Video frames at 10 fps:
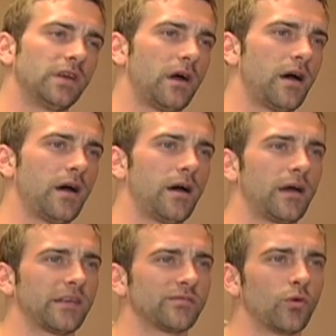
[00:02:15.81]
I
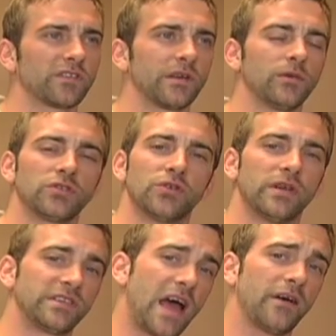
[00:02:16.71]
guess, more similar to an
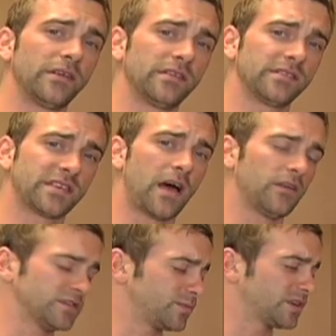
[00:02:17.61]
Italian style
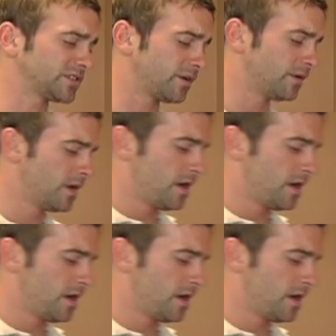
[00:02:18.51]
espresso.